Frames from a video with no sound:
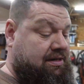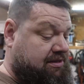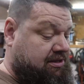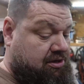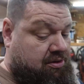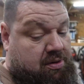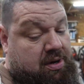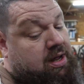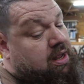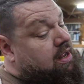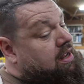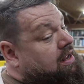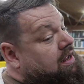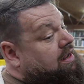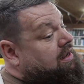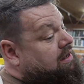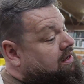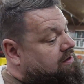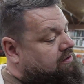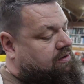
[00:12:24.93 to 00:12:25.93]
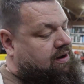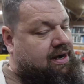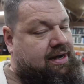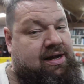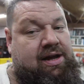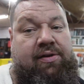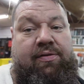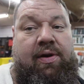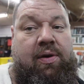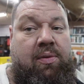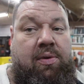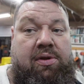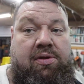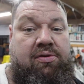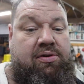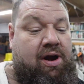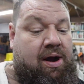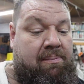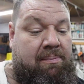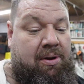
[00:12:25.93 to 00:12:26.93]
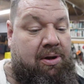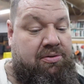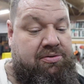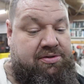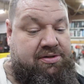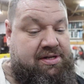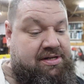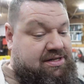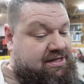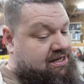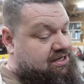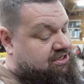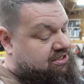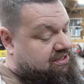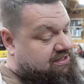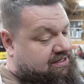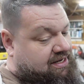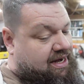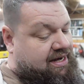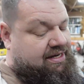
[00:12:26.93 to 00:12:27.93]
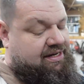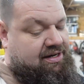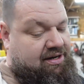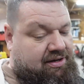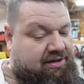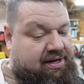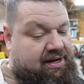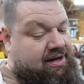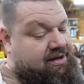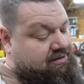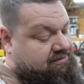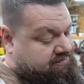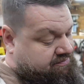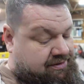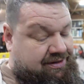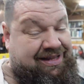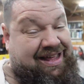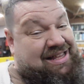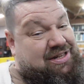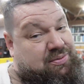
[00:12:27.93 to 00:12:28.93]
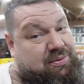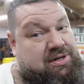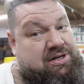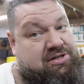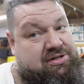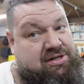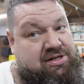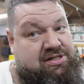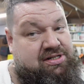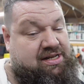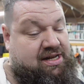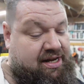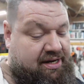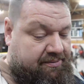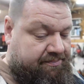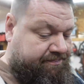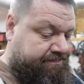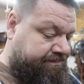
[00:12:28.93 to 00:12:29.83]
So right now, if I wanted to drop bolts in this engine and tighten it all down, that's where it's going to sit.